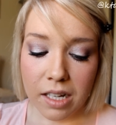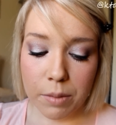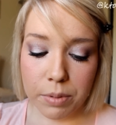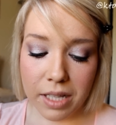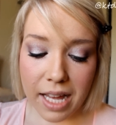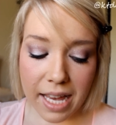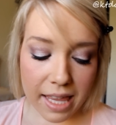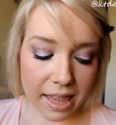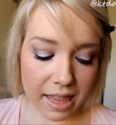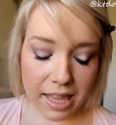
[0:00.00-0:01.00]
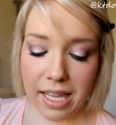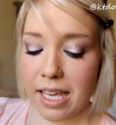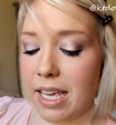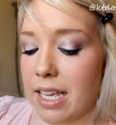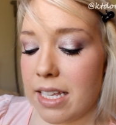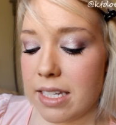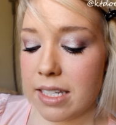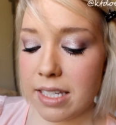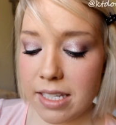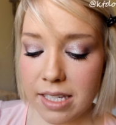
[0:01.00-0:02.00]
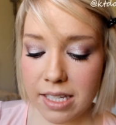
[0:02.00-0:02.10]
apply this.